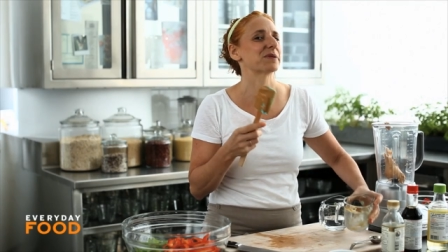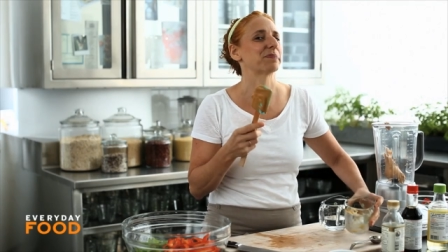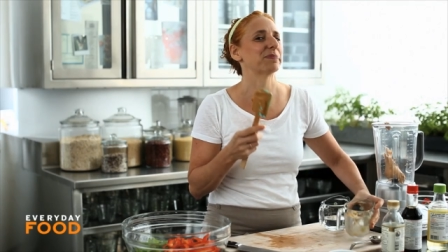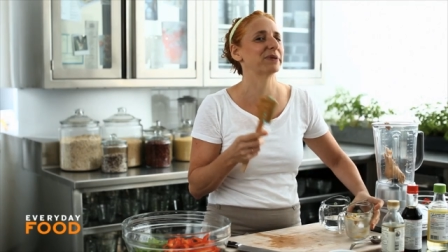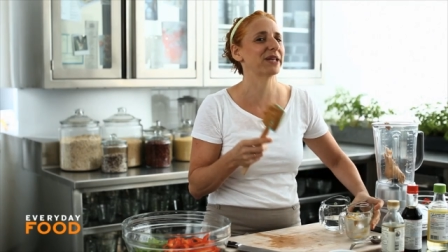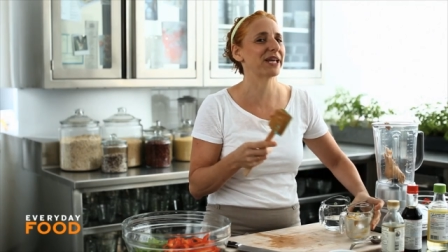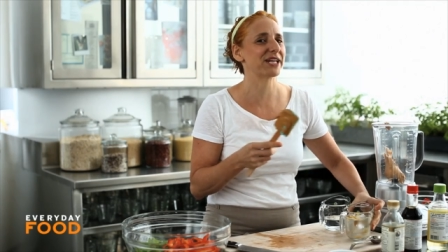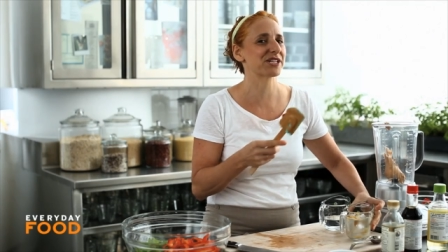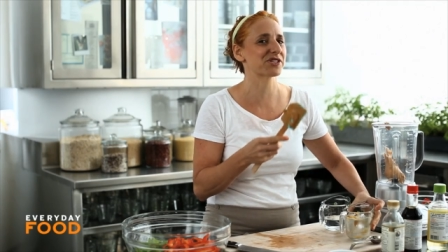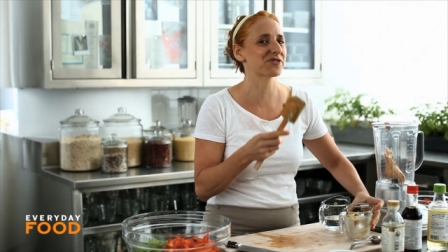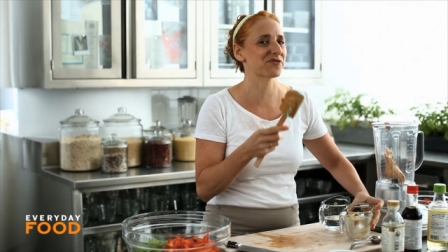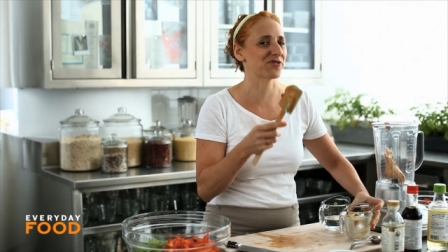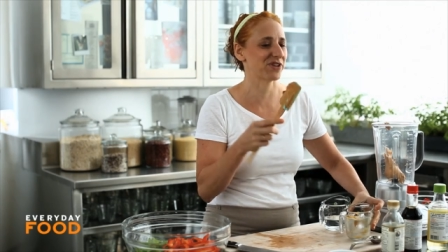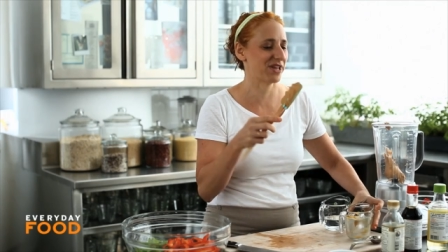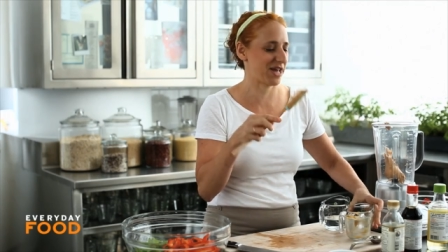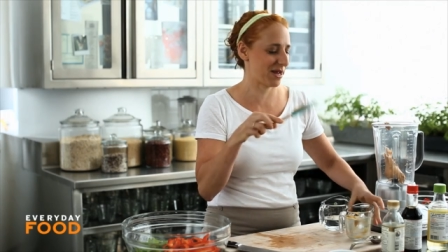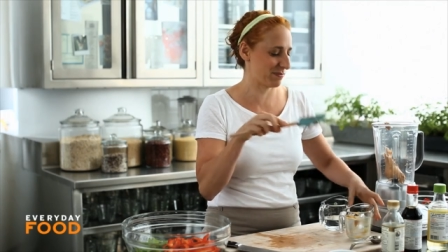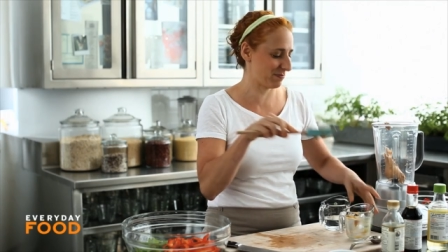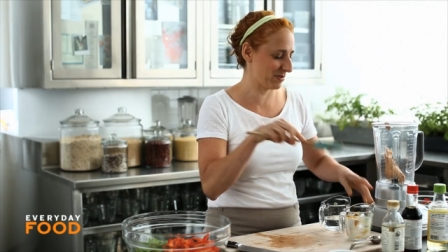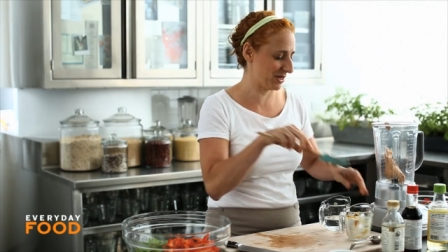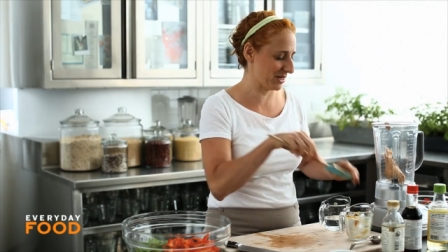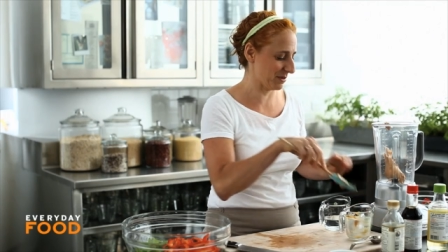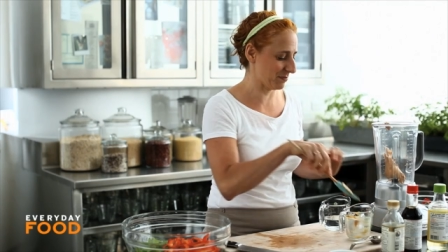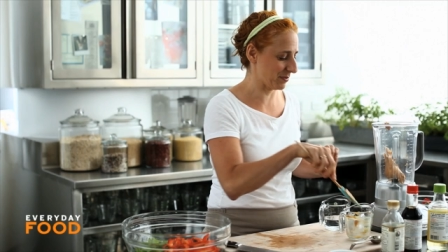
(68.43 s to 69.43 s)
a place for
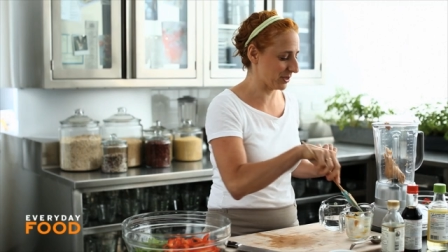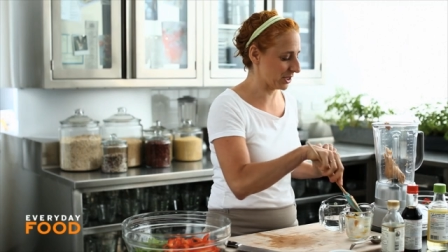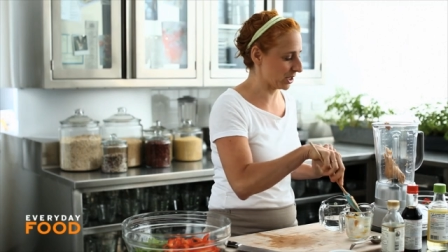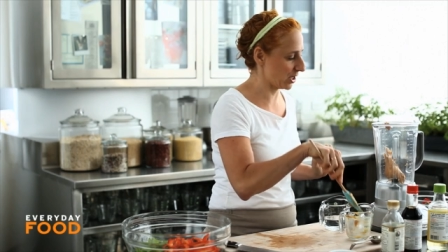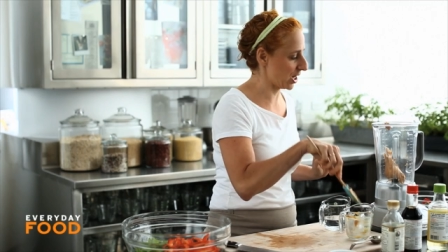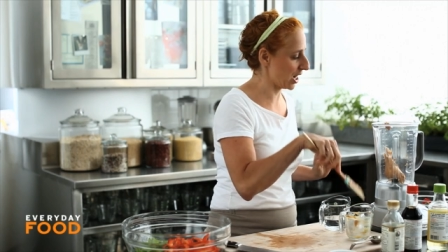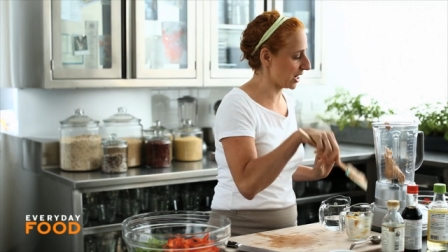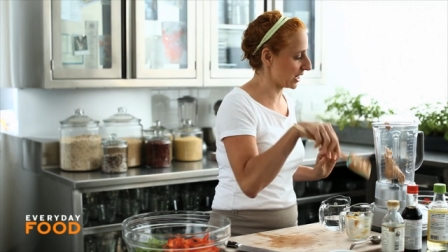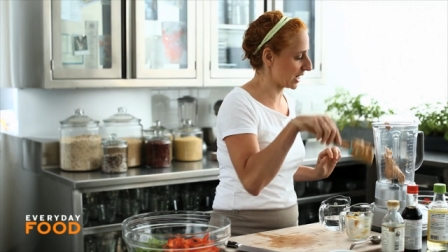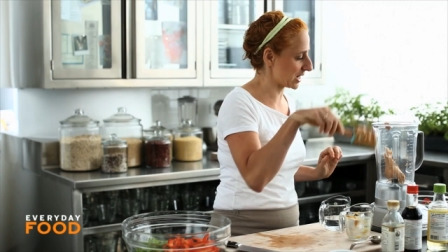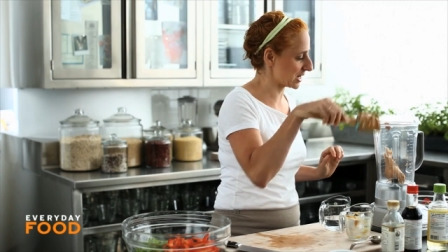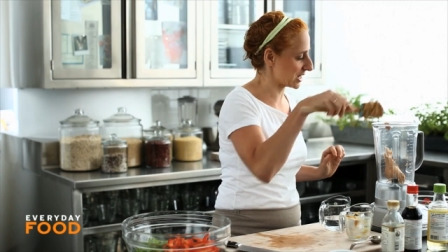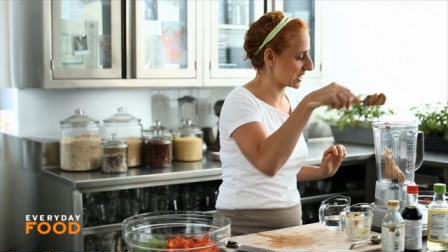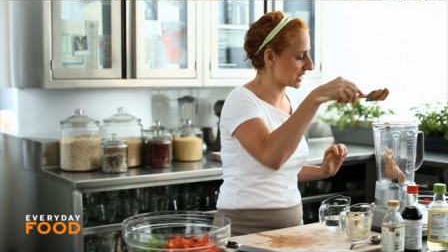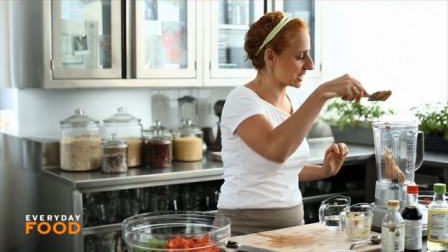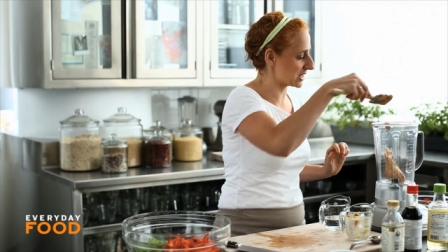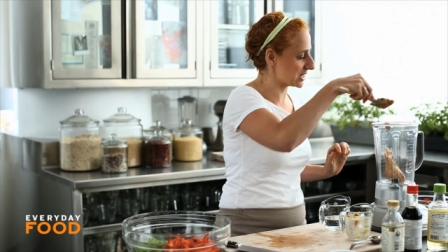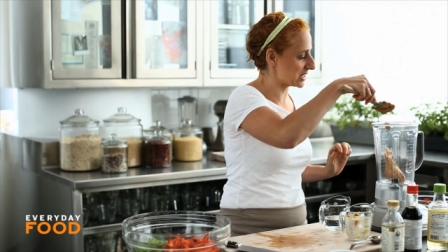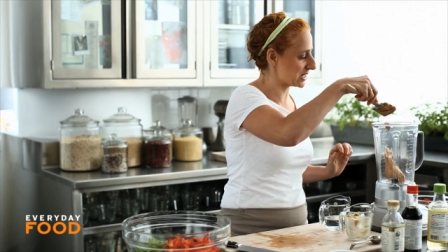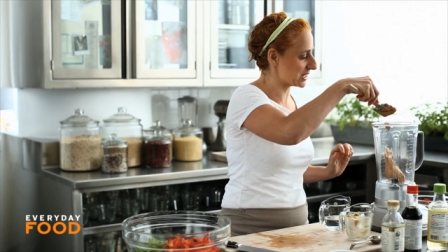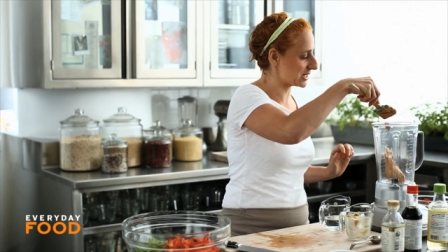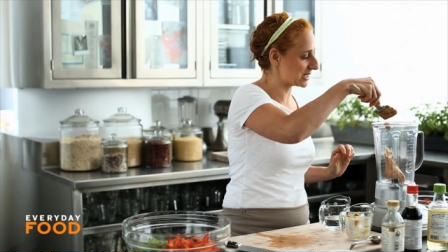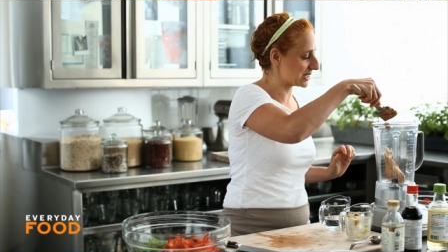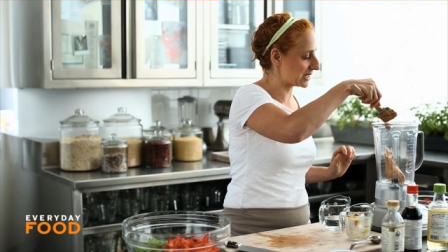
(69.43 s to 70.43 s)
that peanut butter, and I
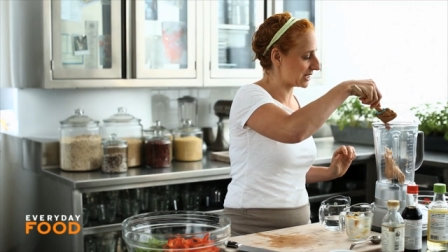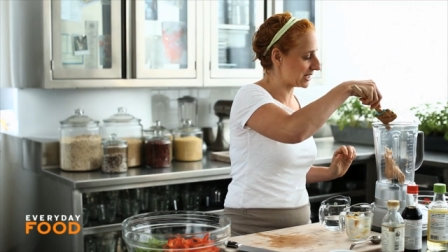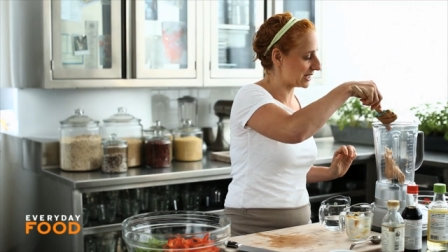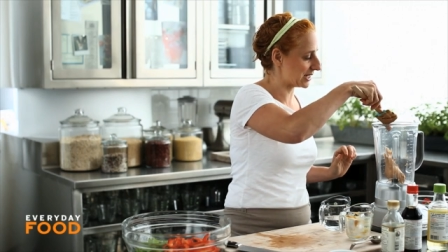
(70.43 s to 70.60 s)
think this